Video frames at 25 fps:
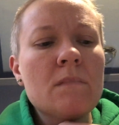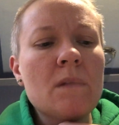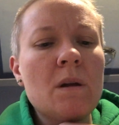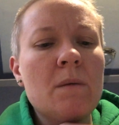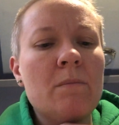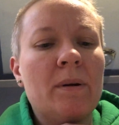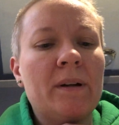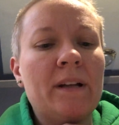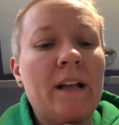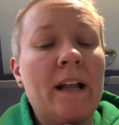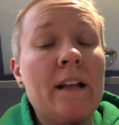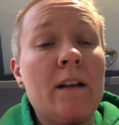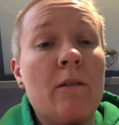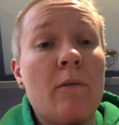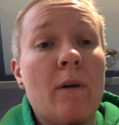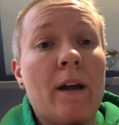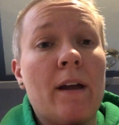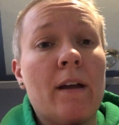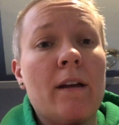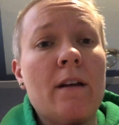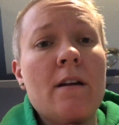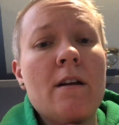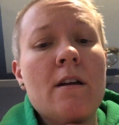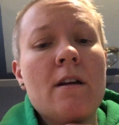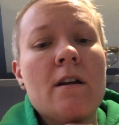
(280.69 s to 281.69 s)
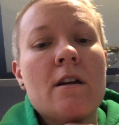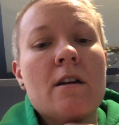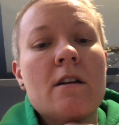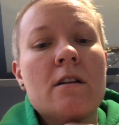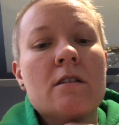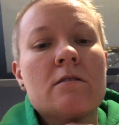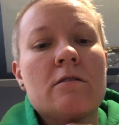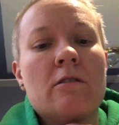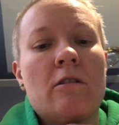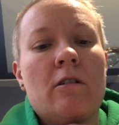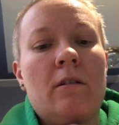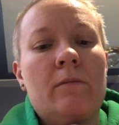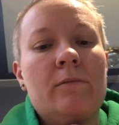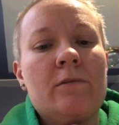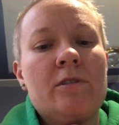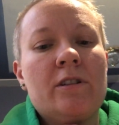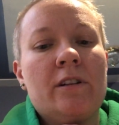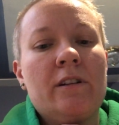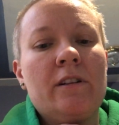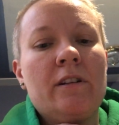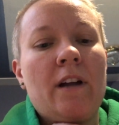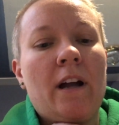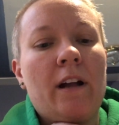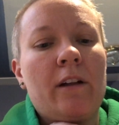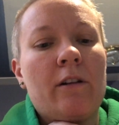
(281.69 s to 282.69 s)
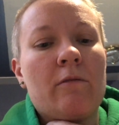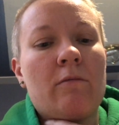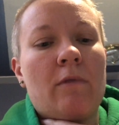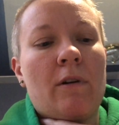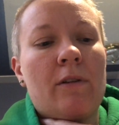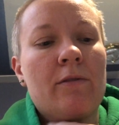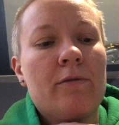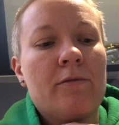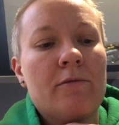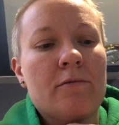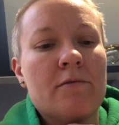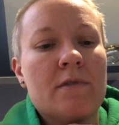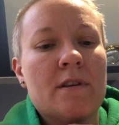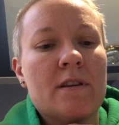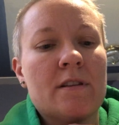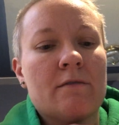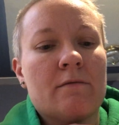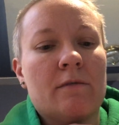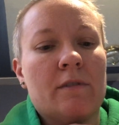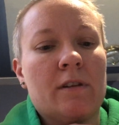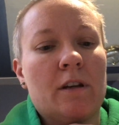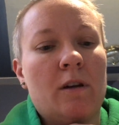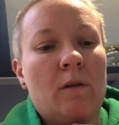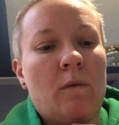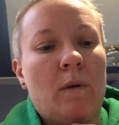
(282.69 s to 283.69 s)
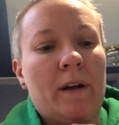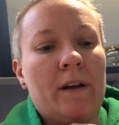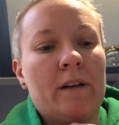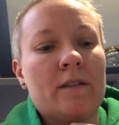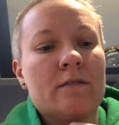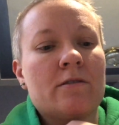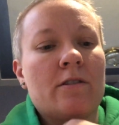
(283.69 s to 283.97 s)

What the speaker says: But anyway, so I'm just going to kind of run through this really quick.